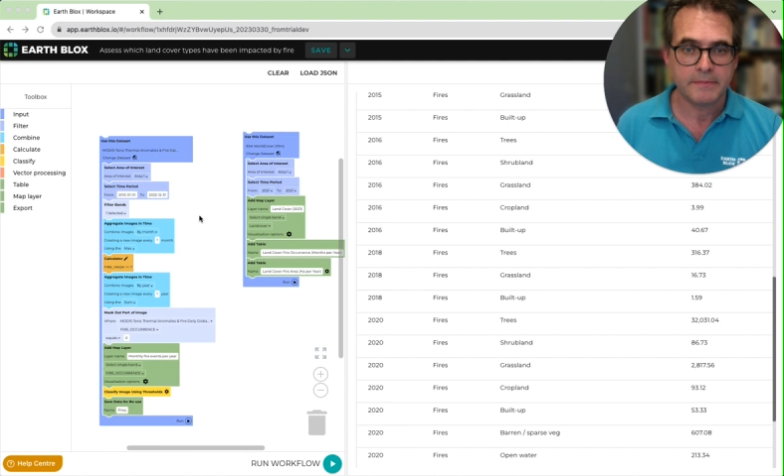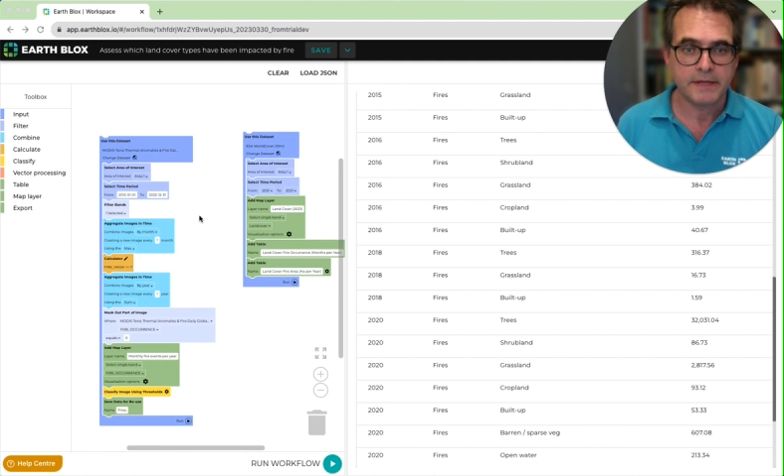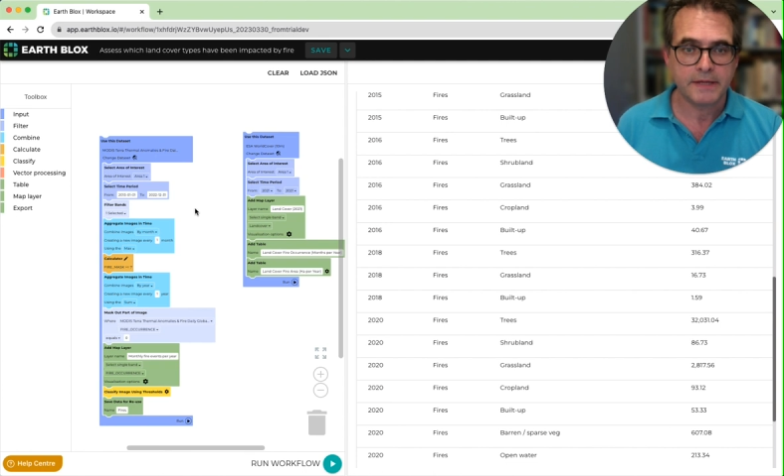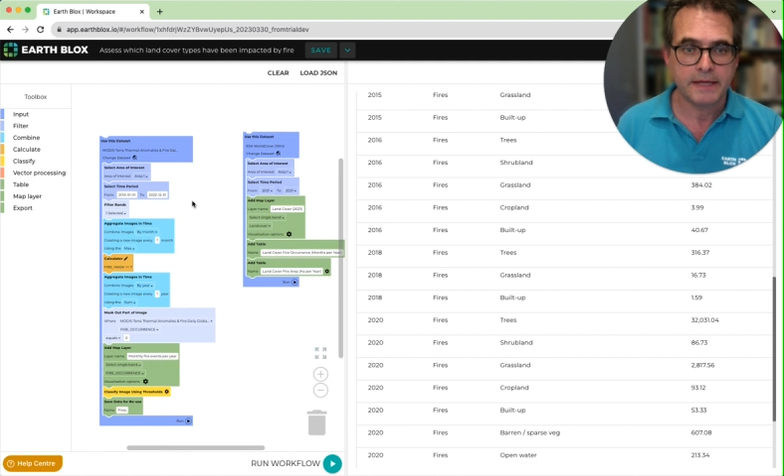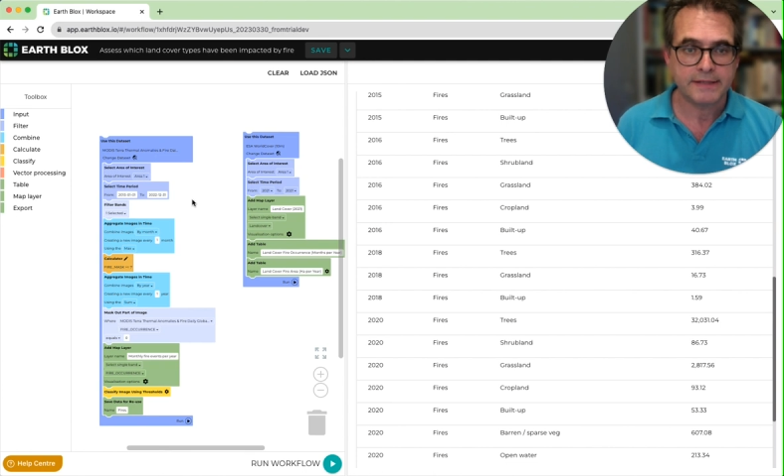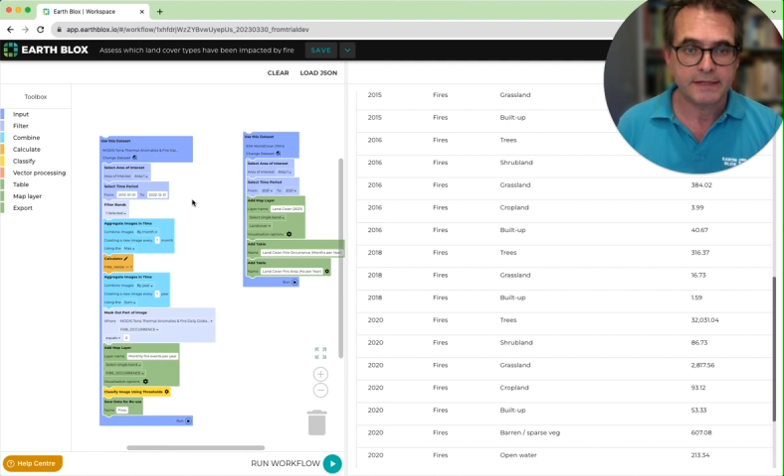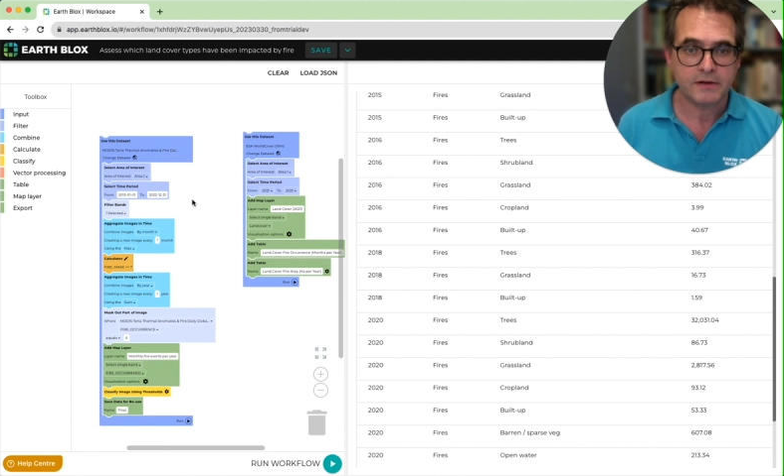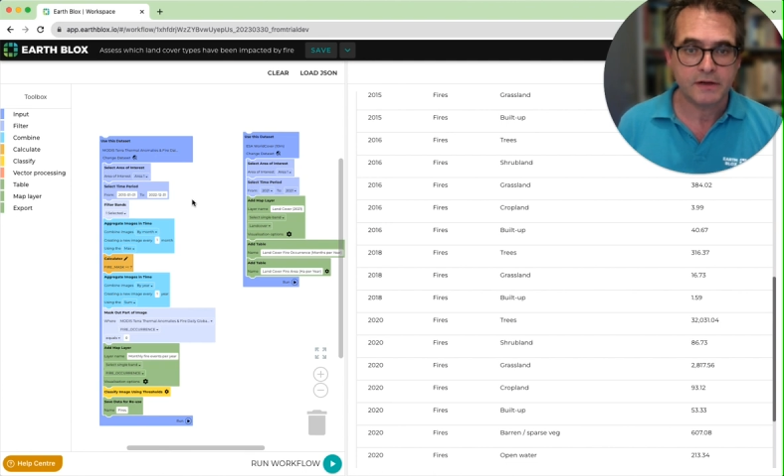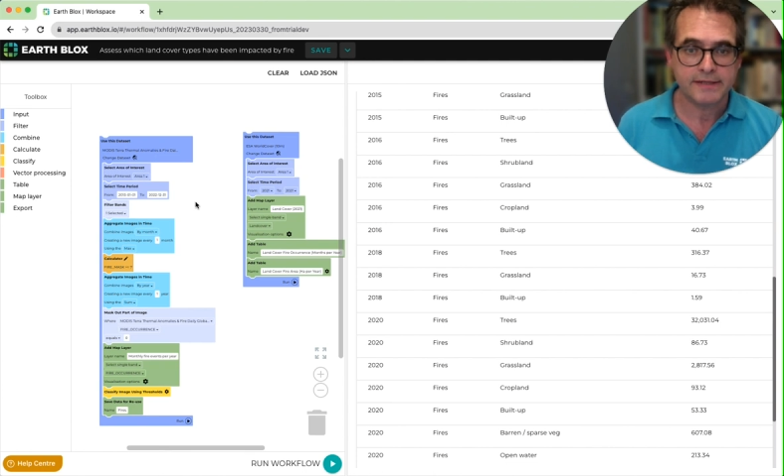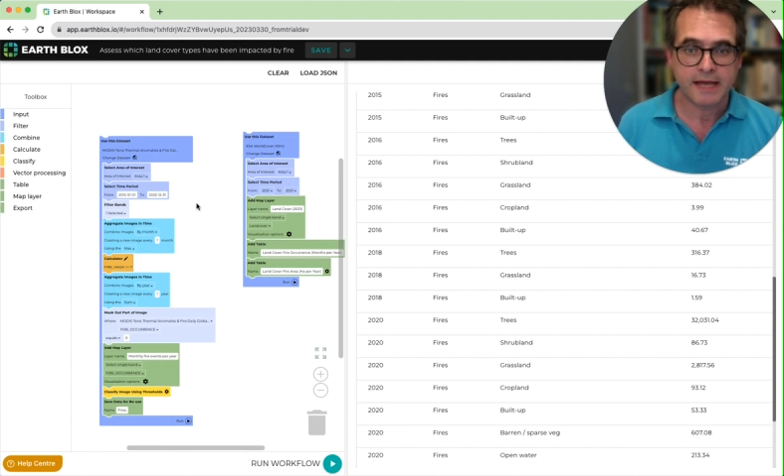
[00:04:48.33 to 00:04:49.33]
data to
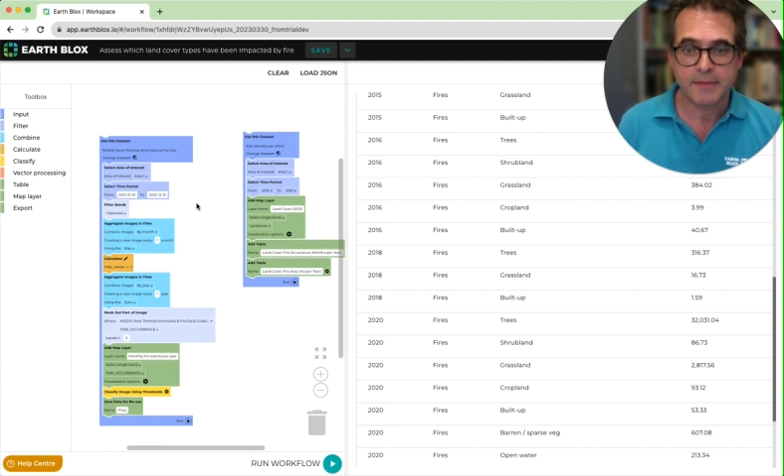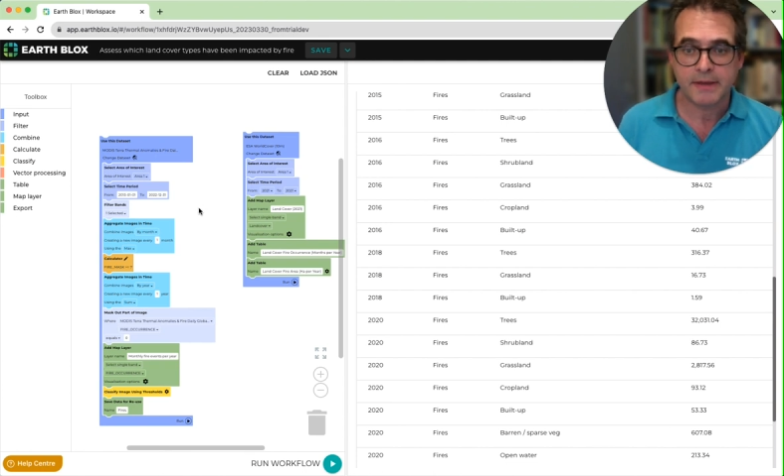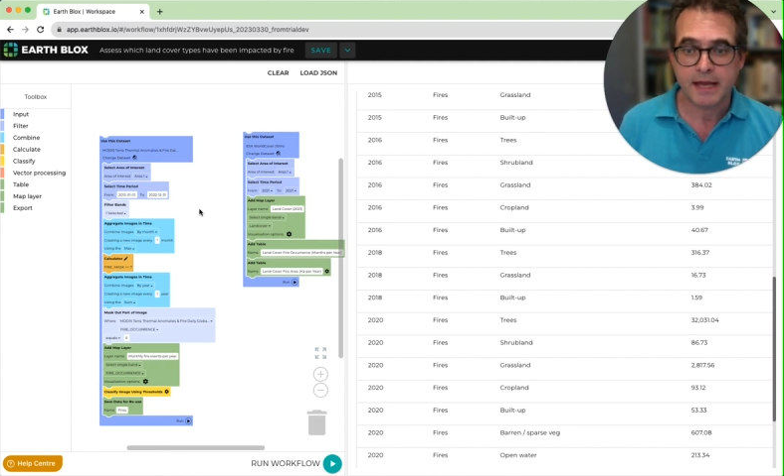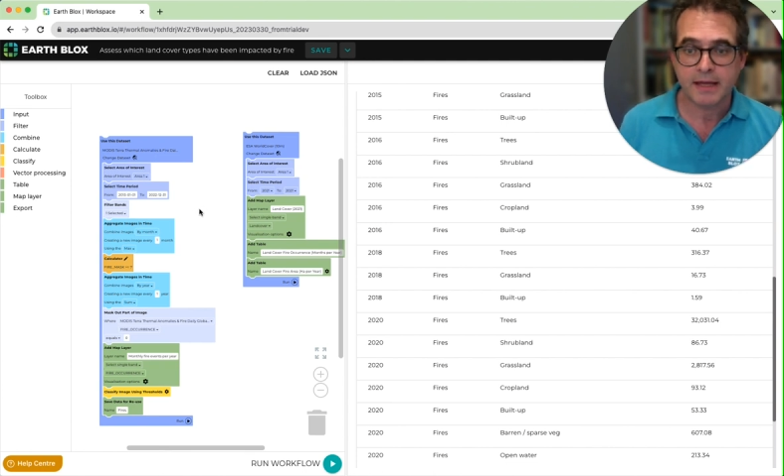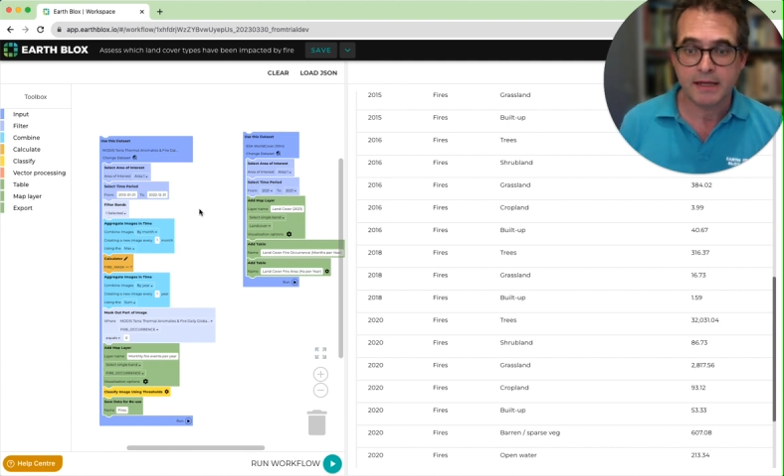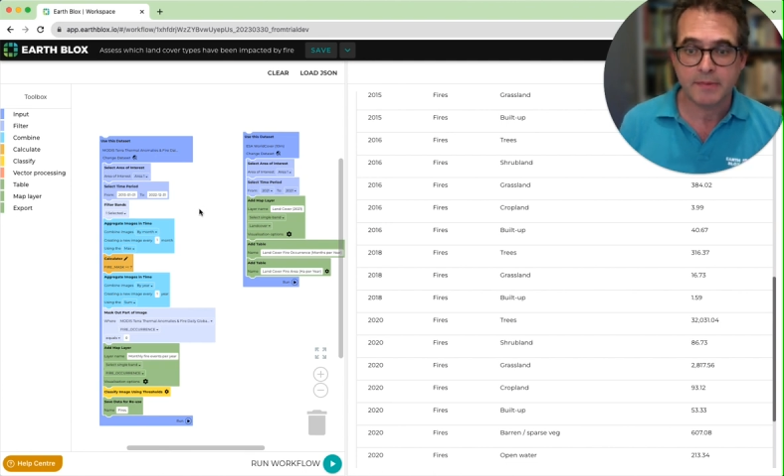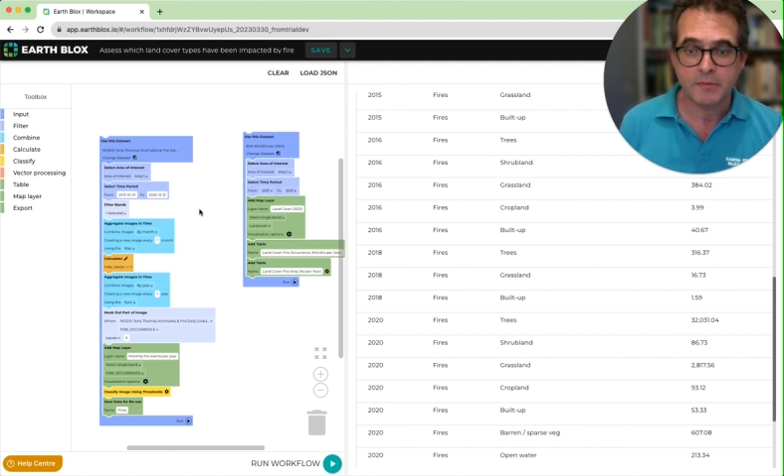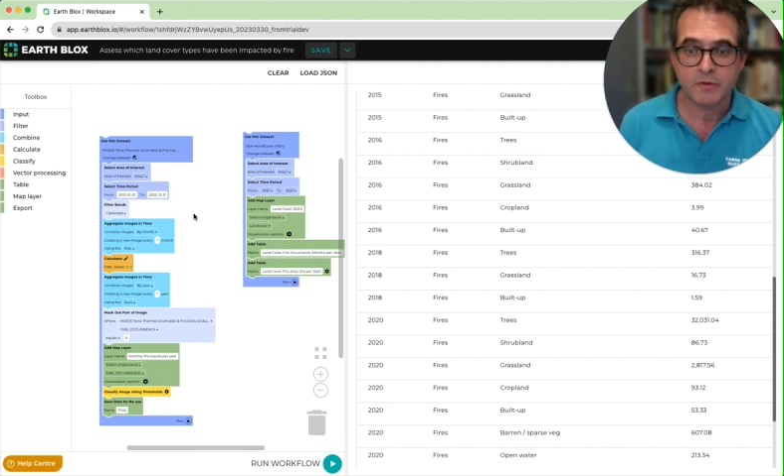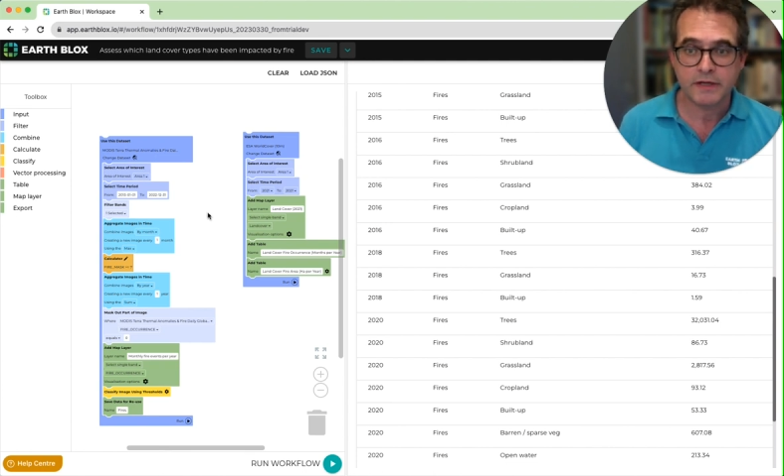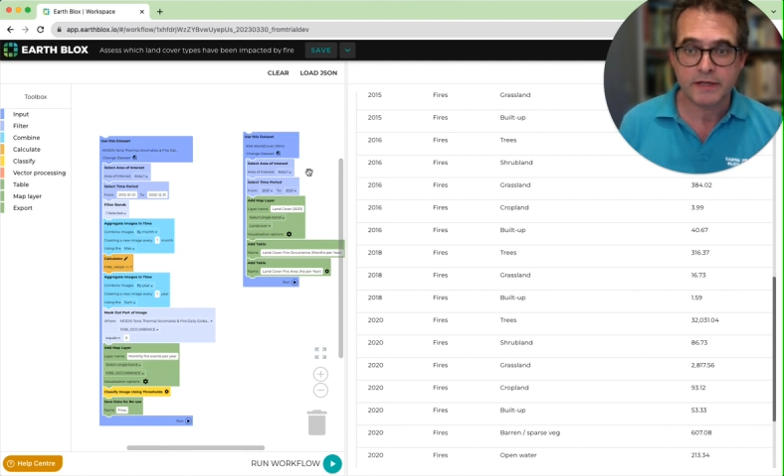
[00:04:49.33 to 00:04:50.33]
examine that in a bit
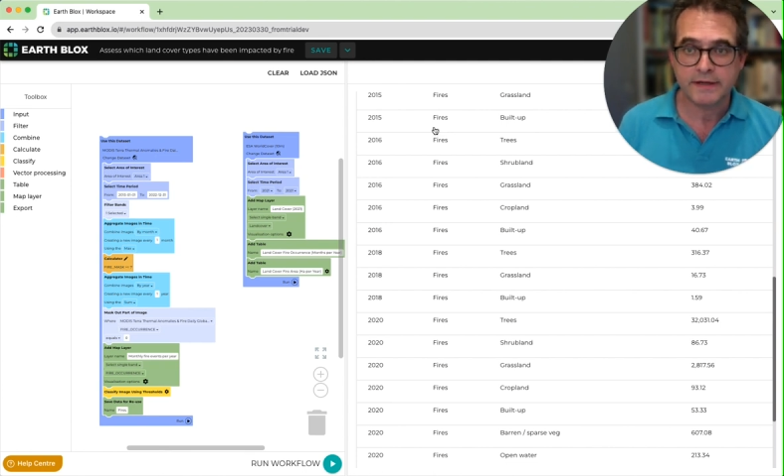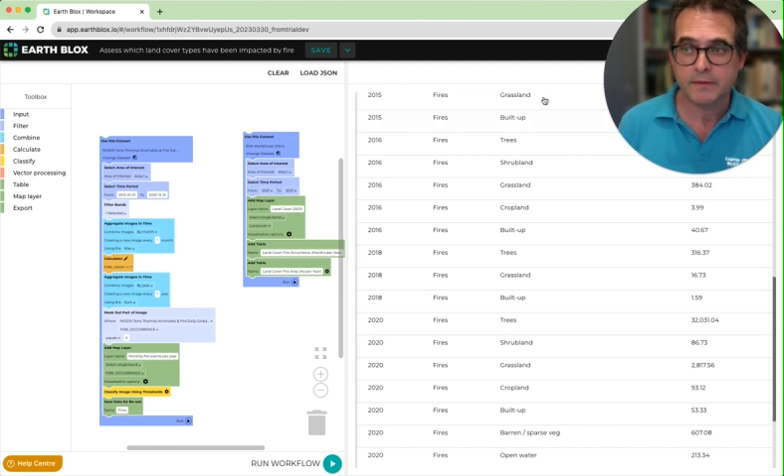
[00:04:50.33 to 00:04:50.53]
more detail.